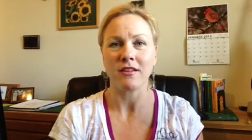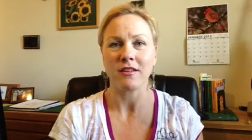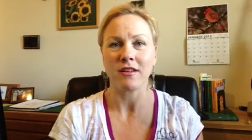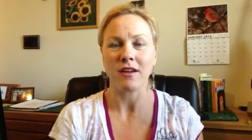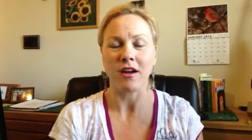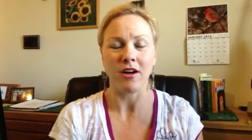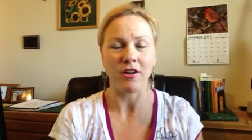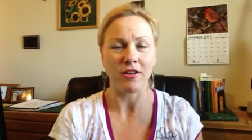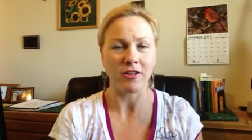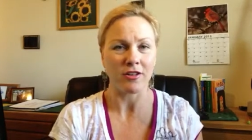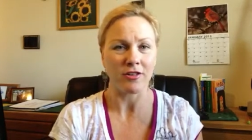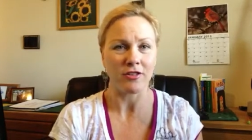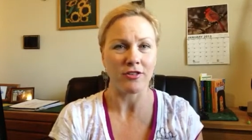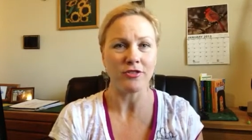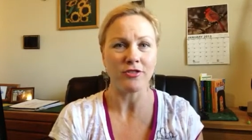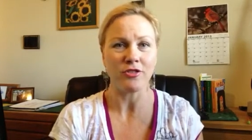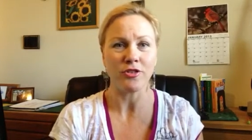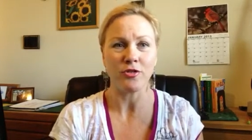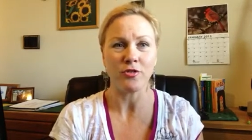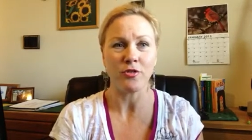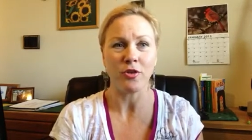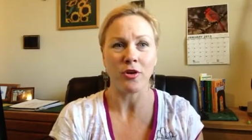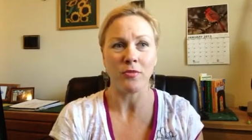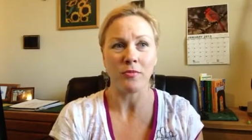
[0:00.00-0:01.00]
articles,
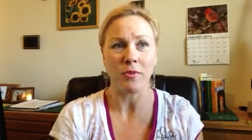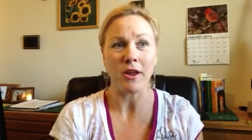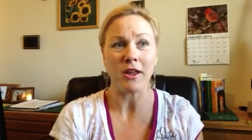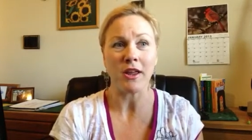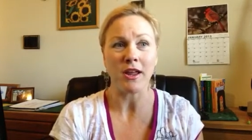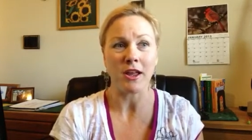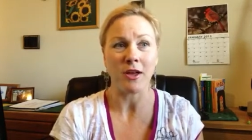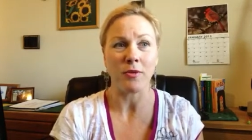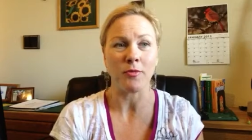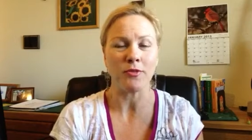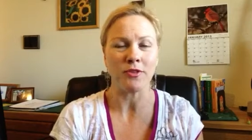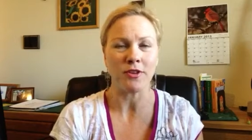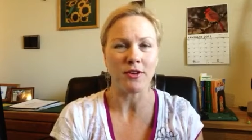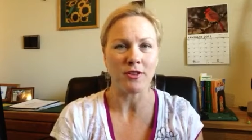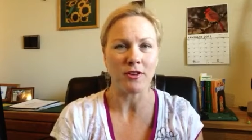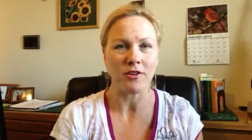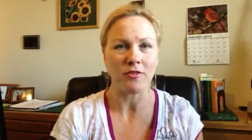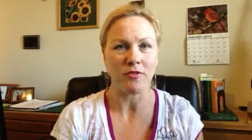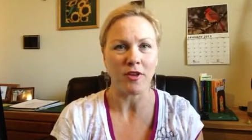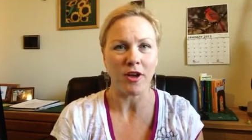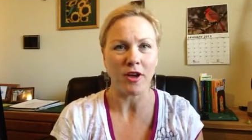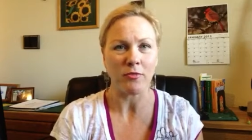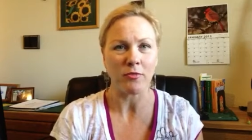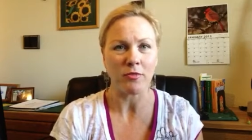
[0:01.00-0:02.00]
you are making up
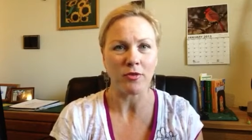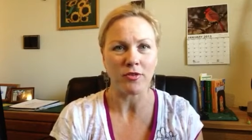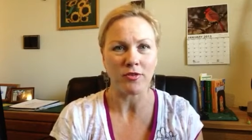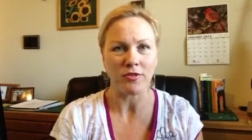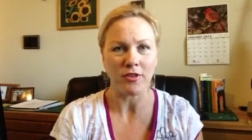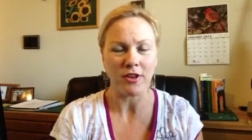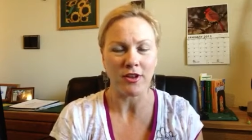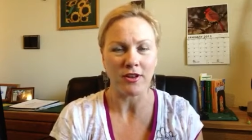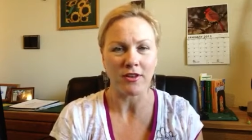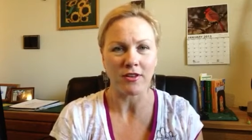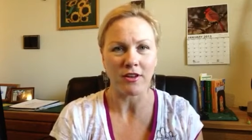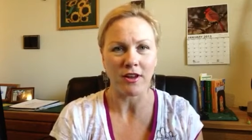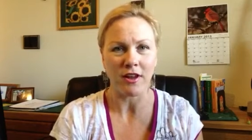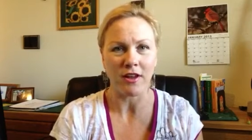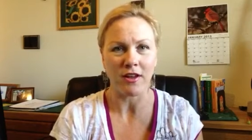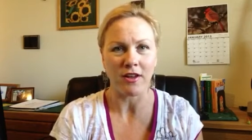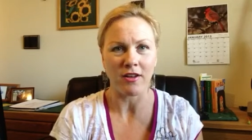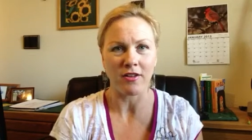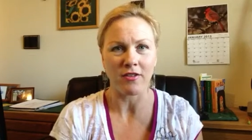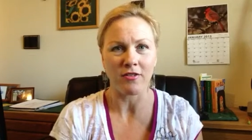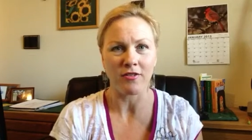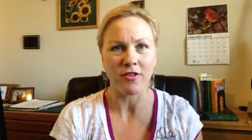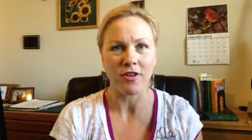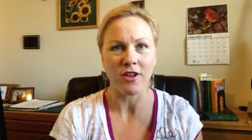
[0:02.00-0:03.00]
65%
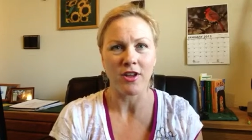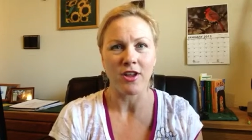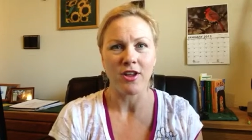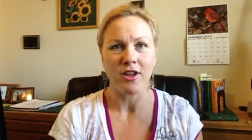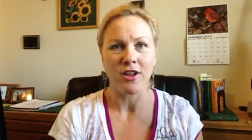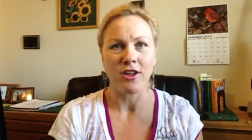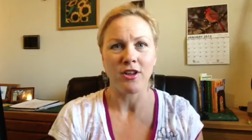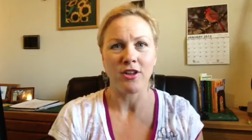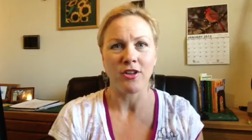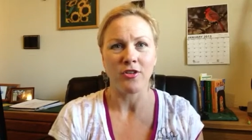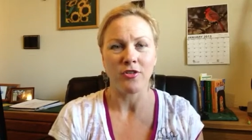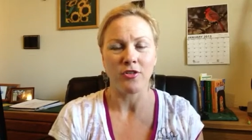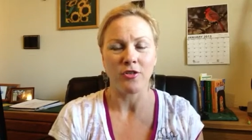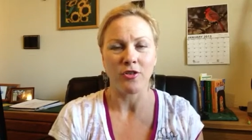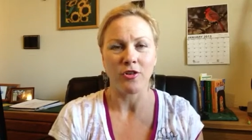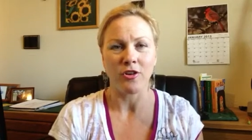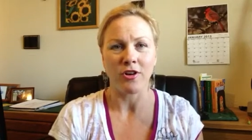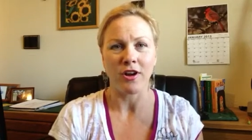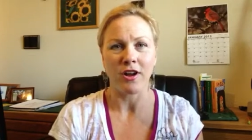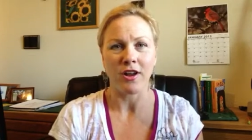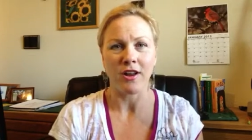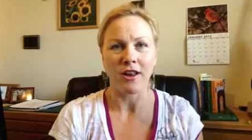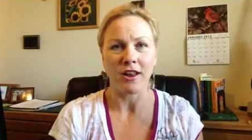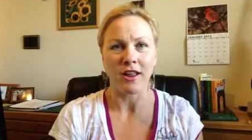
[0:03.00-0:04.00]
of your
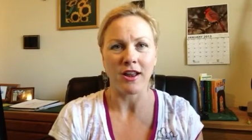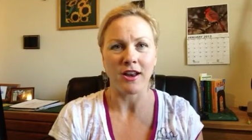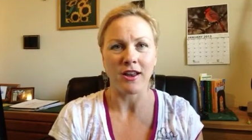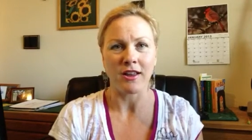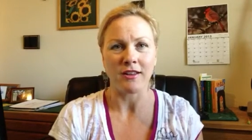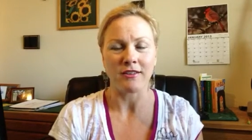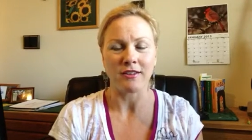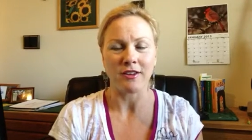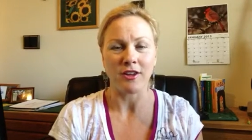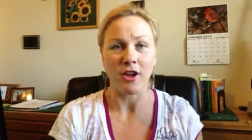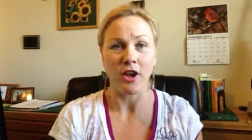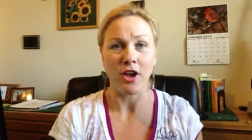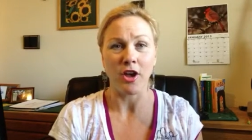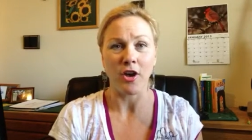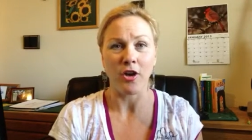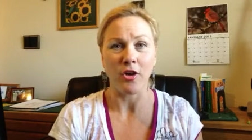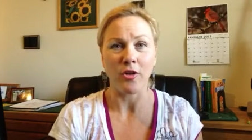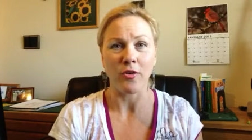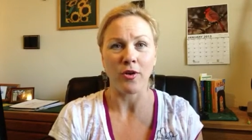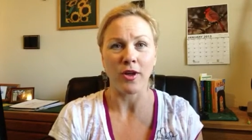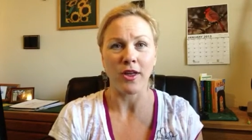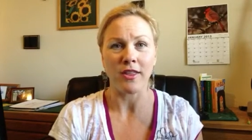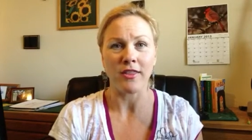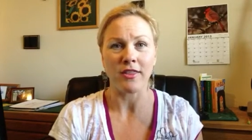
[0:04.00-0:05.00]
online
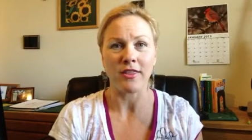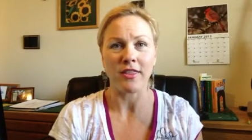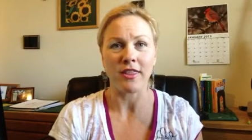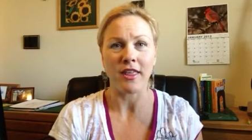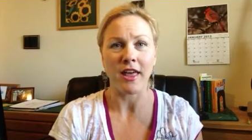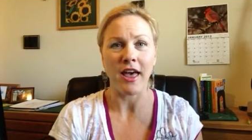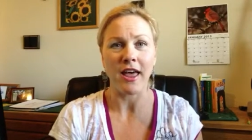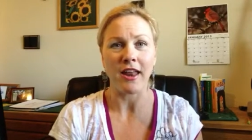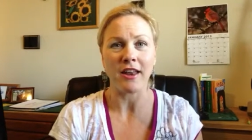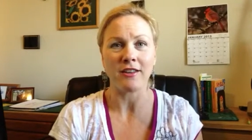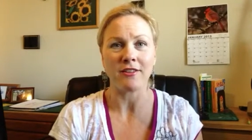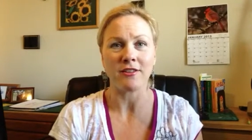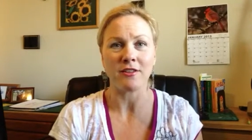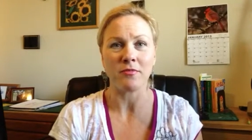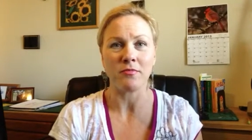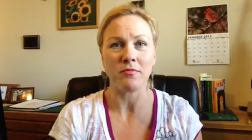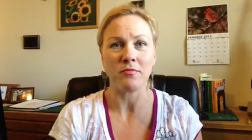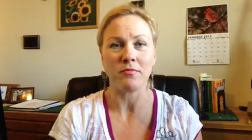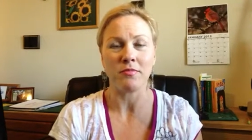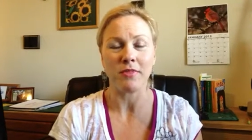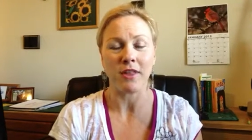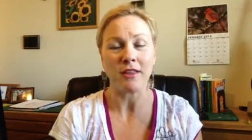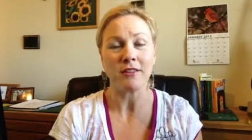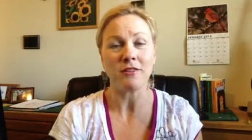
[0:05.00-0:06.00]
SEO, and that's
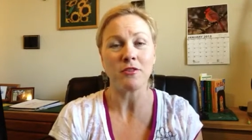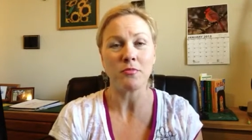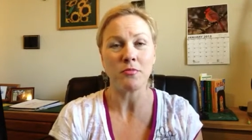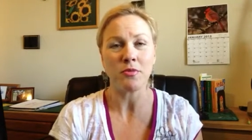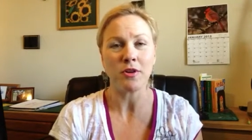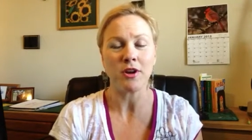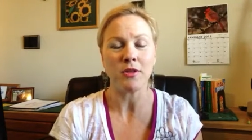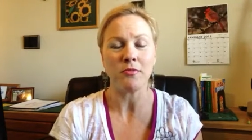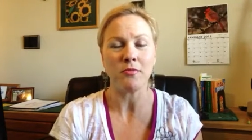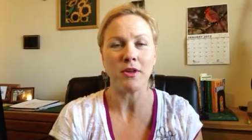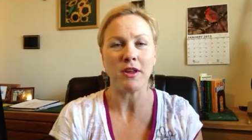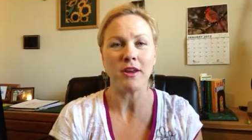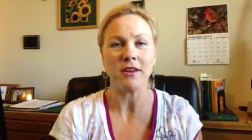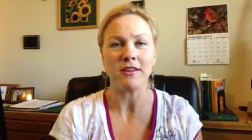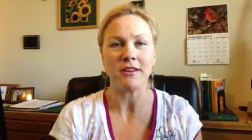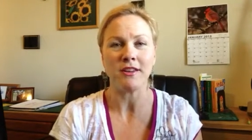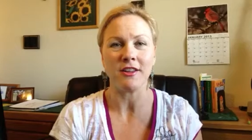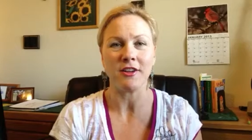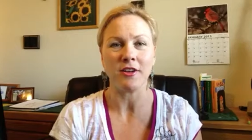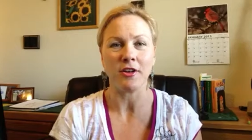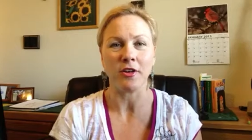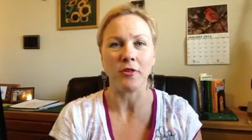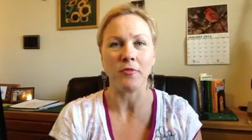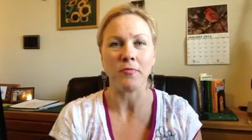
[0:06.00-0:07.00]
a pretty big
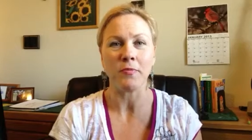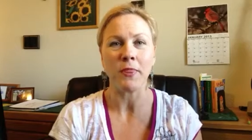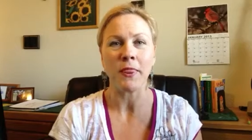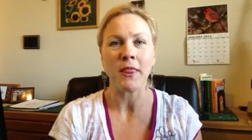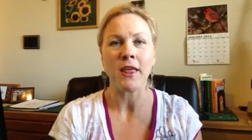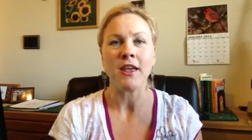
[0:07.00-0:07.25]
deal.